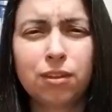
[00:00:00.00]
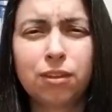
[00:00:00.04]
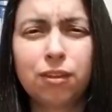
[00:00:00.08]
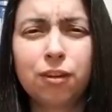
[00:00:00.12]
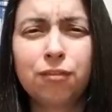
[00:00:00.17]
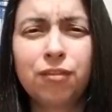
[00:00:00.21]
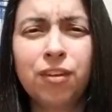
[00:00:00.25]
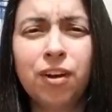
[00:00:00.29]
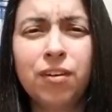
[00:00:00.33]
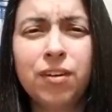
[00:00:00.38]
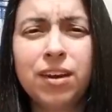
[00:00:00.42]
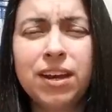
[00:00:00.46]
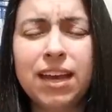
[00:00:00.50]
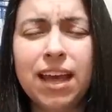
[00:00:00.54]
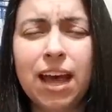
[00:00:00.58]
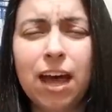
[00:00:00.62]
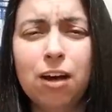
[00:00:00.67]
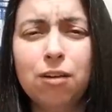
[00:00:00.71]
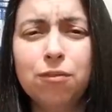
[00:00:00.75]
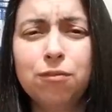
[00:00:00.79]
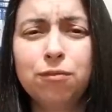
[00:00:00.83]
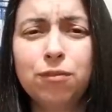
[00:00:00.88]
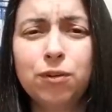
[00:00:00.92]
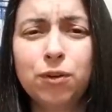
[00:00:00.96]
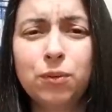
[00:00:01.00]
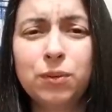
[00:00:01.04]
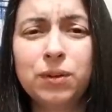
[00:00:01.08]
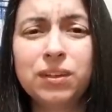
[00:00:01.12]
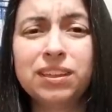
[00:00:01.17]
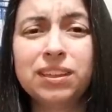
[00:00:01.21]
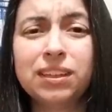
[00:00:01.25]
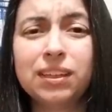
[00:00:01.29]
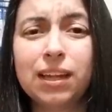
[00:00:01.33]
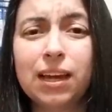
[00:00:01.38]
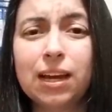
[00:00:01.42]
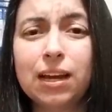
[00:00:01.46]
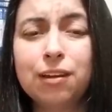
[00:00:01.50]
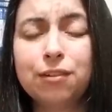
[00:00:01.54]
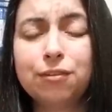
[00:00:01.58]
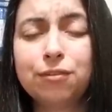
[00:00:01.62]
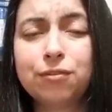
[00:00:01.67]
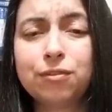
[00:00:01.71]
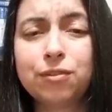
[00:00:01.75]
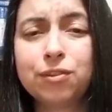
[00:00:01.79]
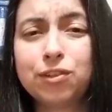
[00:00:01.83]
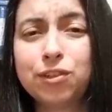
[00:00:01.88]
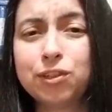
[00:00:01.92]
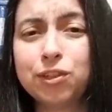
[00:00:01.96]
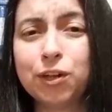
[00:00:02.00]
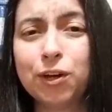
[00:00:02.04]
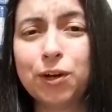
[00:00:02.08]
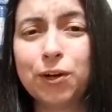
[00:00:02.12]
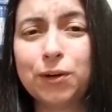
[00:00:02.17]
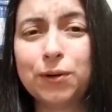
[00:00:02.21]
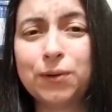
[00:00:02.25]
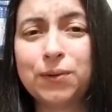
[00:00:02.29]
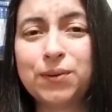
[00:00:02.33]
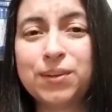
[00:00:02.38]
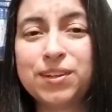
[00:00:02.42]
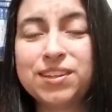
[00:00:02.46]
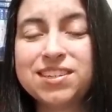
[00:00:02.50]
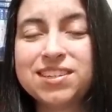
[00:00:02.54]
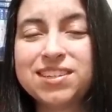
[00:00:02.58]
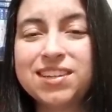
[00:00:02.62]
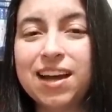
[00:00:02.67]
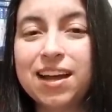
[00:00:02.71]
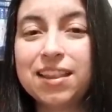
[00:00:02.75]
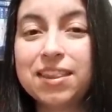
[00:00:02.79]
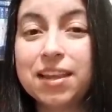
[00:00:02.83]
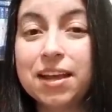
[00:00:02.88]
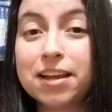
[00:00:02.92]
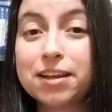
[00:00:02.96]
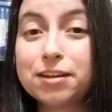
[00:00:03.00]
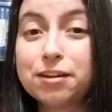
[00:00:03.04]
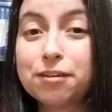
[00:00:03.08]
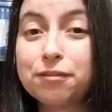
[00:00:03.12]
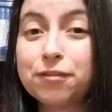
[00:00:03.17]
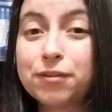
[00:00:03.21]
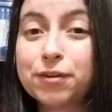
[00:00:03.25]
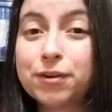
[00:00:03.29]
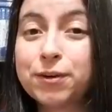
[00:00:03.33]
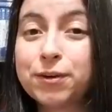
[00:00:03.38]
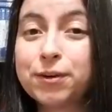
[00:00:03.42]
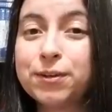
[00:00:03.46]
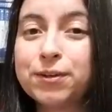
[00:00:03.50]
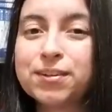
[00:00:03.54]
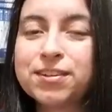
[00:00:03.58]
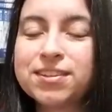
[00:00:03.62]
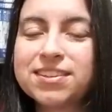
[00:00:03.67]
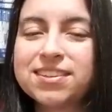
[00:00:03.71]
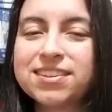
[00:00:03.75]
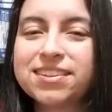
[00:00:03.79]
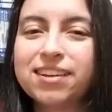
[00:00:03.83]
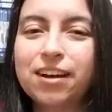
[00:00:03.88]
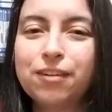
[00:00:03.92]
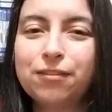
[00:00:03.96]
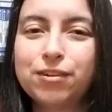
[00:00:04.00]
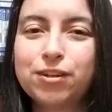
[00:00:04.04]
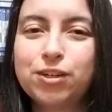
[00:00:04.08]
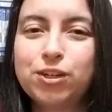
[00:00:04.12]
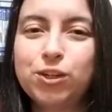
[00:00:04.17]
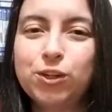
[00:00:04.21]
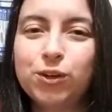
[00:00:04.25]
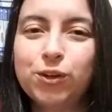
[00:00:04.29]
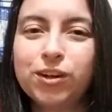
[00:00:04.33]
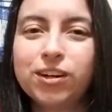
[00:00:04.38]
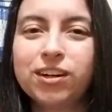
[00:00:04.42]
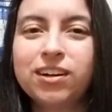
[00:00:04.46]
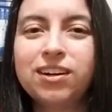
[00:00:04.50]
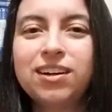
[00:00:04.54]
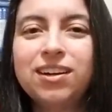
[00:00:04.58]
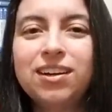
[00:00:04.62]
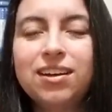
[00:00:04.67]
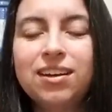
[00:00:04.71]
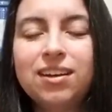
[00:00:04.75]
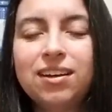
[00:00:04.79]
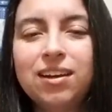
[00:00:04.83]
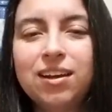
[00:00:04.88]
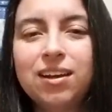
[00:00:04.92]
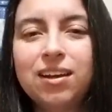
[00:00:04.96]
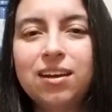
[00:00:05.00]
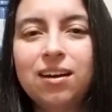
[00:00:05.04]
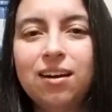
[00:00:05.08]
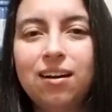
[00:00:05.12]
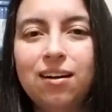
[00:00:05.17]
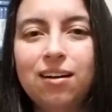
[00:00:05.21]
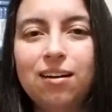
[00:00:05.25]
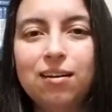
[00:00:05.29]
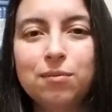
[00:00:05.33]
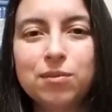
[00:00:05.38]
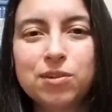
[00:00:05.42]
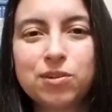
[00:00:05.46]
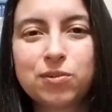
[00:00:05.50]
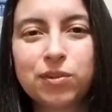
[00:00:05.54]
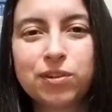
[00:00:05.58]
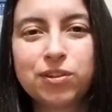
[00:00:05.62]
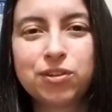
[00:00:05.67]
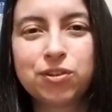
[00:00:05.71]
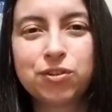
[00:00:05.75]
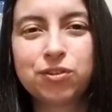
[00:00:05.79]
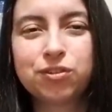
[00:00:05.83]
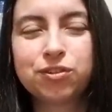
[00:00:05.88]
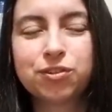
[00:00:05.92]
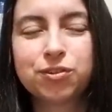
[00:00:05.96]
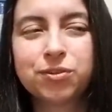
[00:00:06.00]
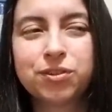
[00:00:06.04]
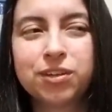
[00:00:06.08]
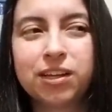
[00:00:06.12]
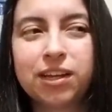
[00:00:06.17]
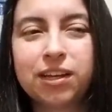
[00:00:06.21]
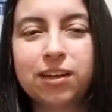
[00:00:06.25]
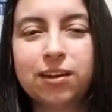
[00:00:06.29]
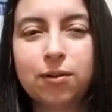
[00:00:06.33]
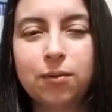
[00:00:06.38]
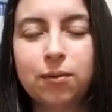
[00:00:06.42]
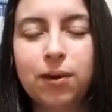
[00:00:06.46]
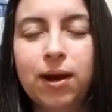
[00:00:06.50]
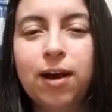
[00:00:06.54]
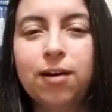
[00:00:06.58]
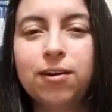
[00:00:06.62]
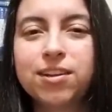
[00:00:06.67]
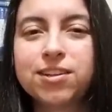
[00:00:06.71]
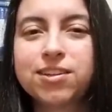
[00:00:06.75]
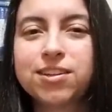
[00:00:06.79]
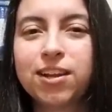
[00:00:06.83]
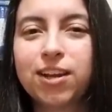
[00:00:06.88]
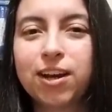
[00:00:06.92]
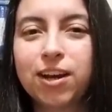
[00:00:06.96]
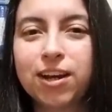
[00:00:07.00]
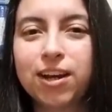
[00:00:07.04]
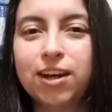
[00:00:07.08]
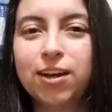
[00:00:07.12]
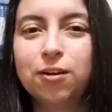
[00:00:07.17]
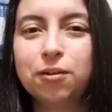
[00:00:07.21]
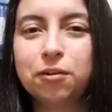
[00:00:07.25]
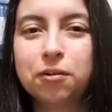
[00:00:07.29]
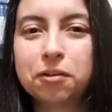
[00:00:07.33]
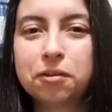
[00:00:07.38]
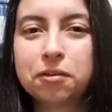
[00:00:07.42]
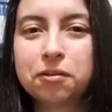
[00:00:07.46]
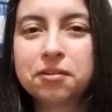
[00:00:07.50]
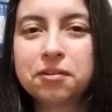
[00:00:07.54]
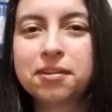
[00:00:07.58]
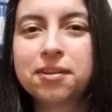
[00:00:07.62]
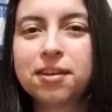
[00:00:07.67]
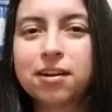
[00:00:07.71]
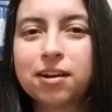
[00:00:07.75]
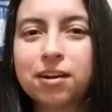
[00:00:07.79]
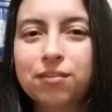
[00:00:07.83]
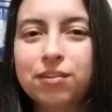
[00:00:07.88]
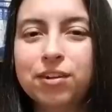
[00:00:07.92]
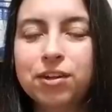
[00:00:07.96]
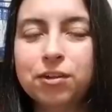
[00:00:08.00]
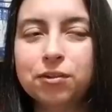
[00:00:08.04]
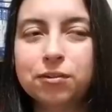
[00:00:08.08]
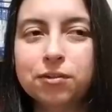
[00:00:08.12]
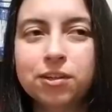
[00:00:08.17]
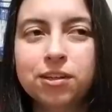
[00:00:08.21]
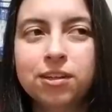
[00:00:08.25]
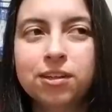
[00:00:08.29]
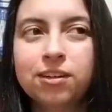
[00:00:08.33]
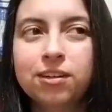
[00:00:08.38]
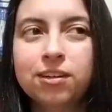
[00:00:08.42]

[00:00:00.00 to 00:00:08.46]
They're very helpful with the life, so it's not that difficult of a shooter. It's when the shooters are like, wow, that's a lot of health they're giving you.